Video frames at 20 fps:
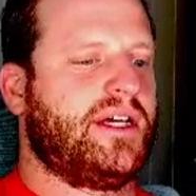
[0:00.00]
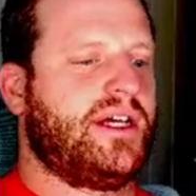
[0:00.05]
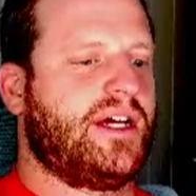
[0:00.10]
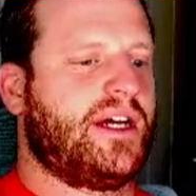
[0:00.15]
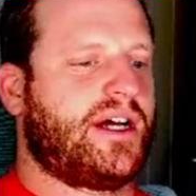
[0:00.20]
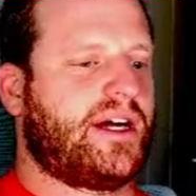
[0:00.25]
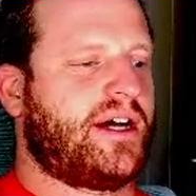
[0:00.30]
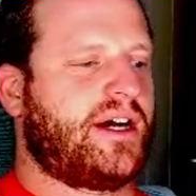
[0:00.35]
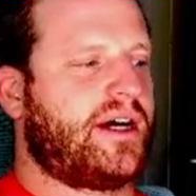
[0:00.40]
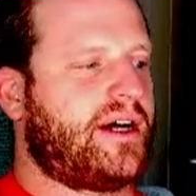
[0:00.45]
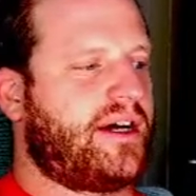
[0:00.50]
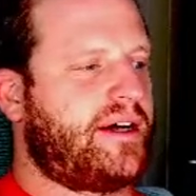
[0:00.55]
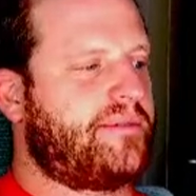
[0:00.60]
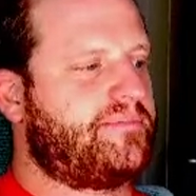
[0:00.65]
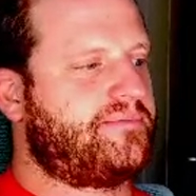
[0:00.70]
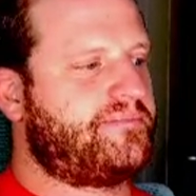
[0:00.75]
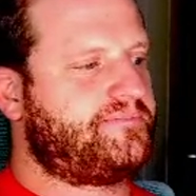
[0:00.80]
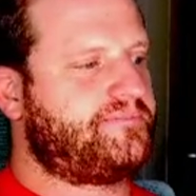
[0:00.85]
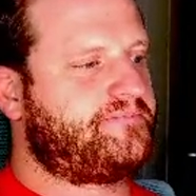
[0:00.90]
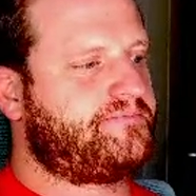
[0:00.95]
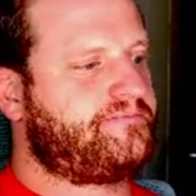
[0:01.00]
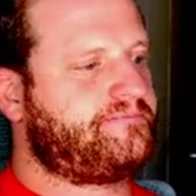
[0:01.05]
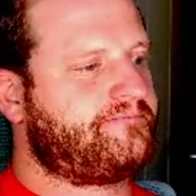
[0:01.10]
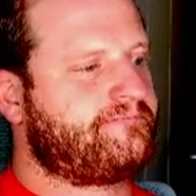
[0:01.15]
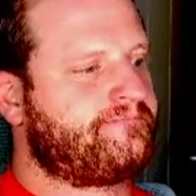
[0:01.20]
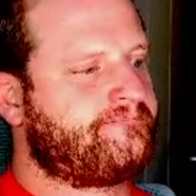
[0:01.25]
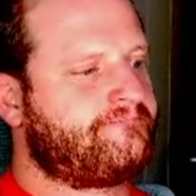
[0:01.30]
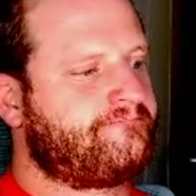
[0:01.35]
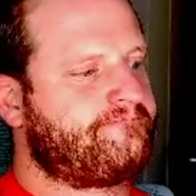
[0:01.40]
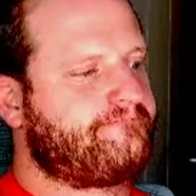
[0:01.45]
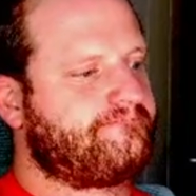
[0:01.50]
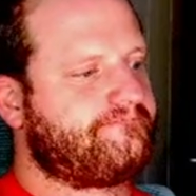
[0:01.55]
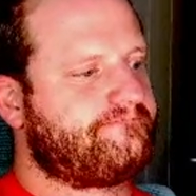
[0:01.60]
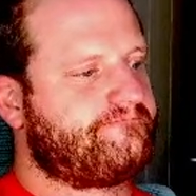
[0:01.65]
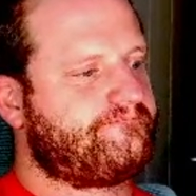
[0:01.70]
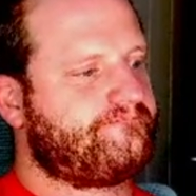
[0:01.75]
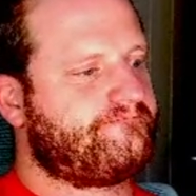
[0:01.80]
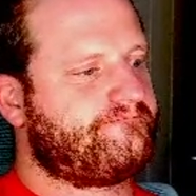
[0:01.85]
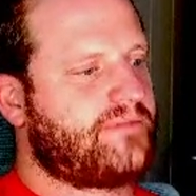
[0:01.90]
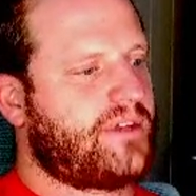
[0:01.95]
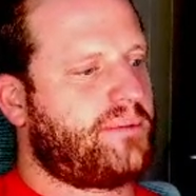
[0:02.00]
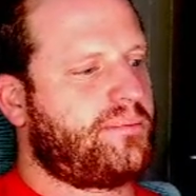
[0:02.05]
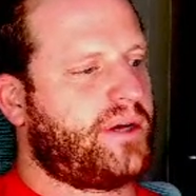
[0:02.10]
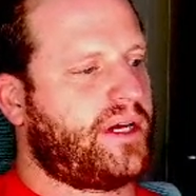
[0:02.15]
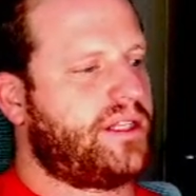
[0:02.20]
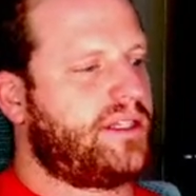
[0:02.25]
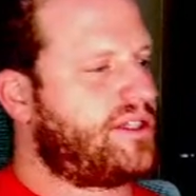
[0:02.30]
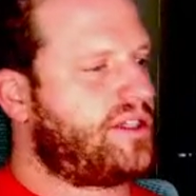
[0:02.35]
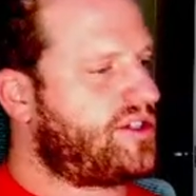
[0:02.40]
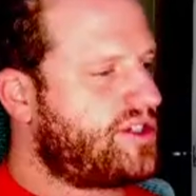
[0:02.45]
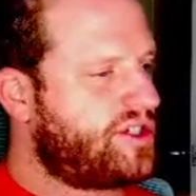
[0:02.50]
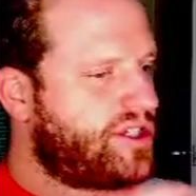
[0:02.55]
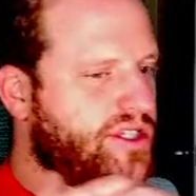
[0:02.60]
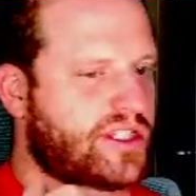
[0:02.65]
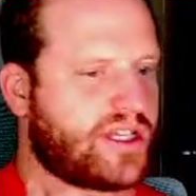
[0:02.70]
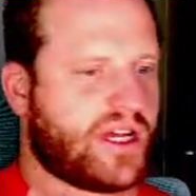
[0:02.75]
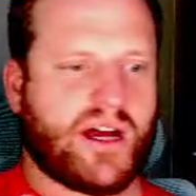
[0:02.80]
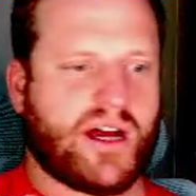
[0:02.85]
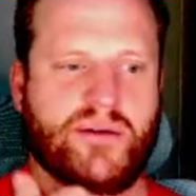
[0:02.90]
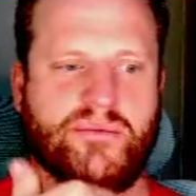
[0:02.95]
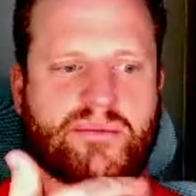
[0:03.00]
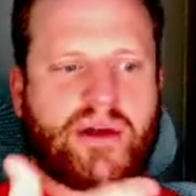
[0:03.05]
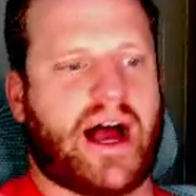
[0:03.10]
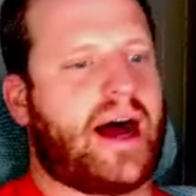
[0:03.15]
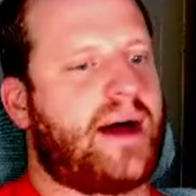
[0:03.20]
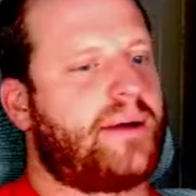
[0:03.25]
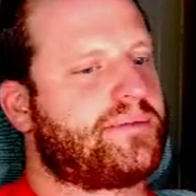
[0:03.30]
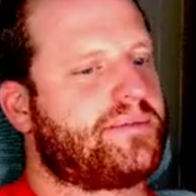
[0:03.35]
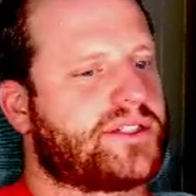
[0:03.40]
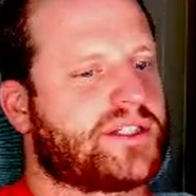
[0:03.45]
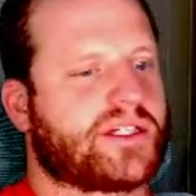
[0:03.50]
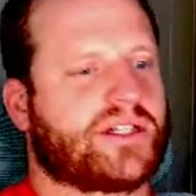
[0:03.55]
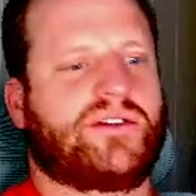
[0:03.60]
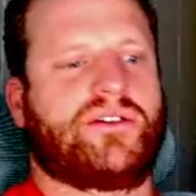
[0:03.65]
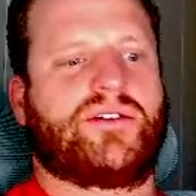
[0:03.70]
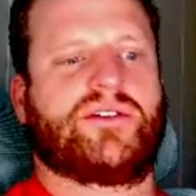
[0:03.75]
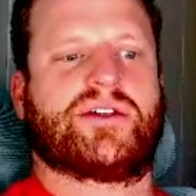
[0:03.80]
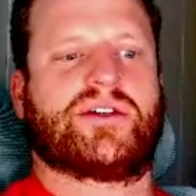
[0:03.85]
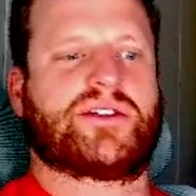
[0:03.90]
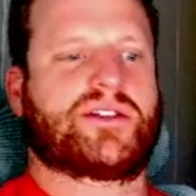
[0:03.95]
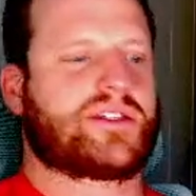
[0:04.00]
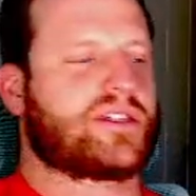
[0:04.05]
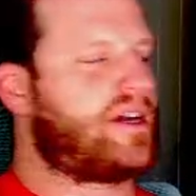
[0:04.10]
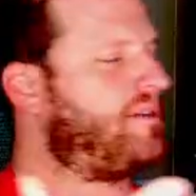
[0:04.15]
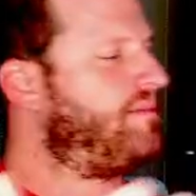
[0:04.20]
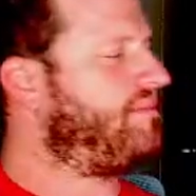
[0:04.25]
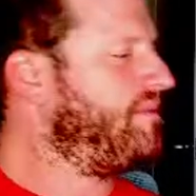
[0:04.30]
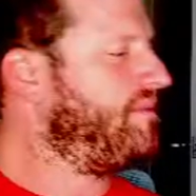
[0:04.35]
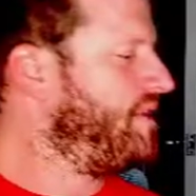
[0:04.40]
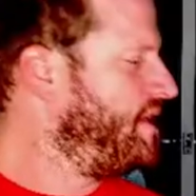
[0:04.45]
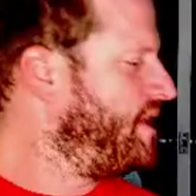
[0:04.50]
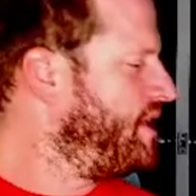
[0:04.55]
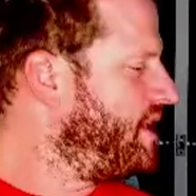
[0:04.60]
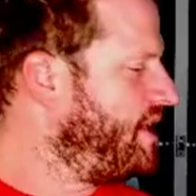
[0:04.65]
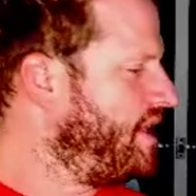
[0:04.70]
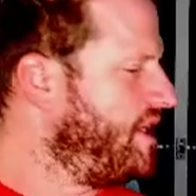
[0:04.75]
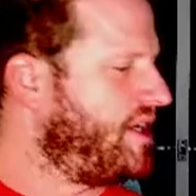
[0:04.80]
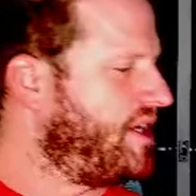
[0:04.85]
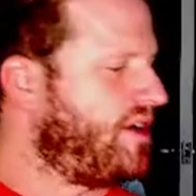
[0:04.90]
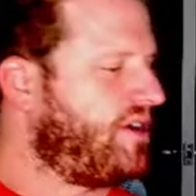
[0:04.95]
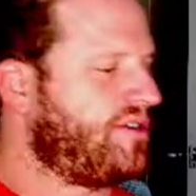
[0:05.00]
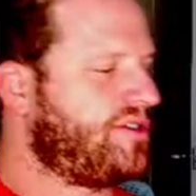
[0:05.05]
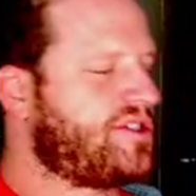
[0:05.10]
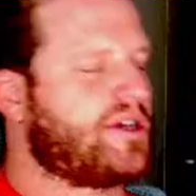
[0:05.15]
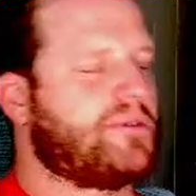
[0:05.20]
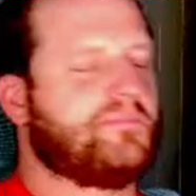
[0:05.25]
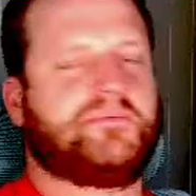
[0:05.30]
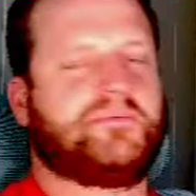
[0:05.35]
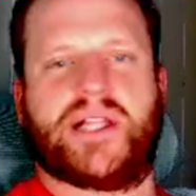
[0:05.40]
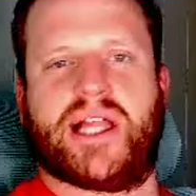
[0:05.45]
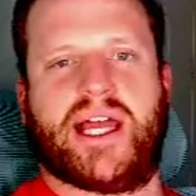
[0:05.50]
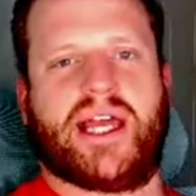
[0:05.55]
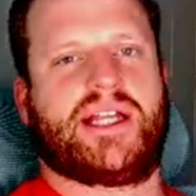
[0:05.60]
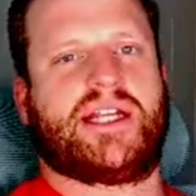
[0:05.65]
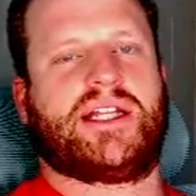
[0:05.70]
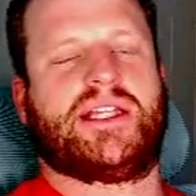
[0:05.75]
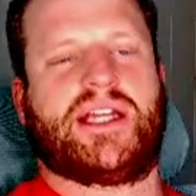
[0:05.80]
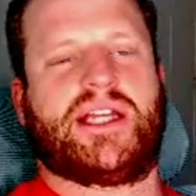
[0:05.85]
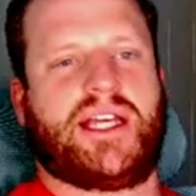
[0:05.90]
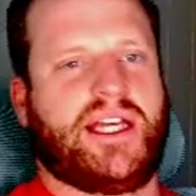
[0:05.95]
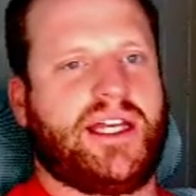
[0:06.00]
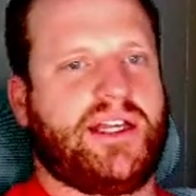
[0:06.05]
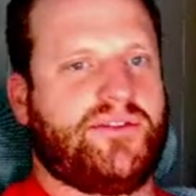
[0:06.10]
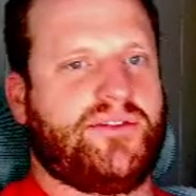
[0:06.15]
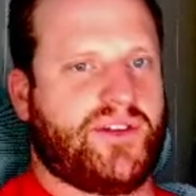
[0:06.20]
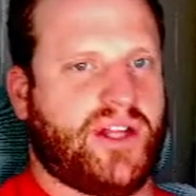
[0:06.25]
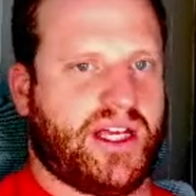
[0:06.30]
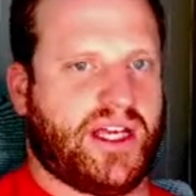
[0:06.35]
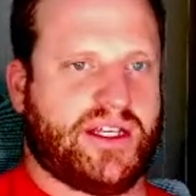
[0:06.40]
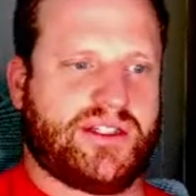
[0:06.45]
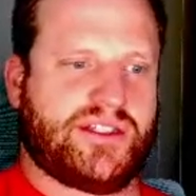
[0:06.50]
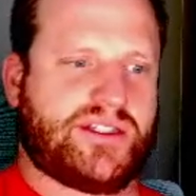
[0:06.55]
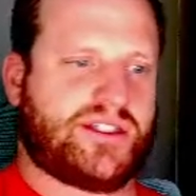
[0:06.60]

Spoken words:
Um, but there's just some obstacle. There's some plan in the evening.